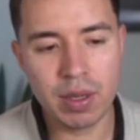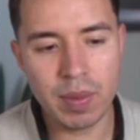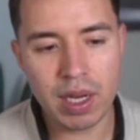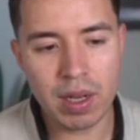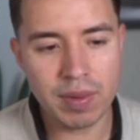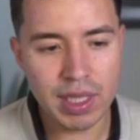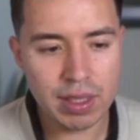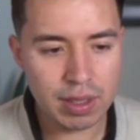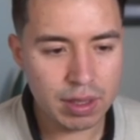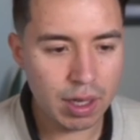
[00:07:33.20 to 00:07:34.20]

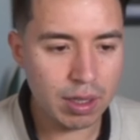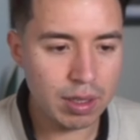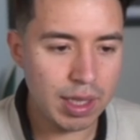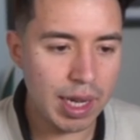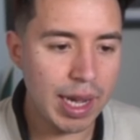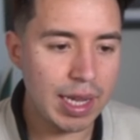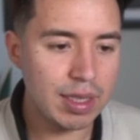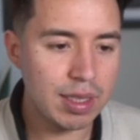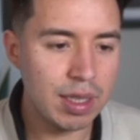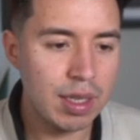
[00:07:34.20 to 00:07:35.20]
conversation starters, I
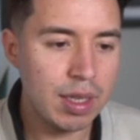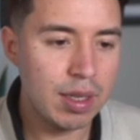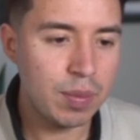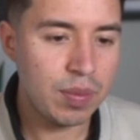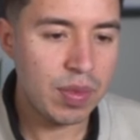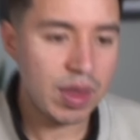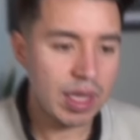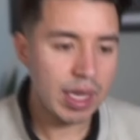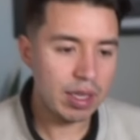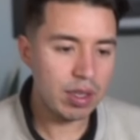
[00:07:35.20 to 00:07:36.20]
ask, can you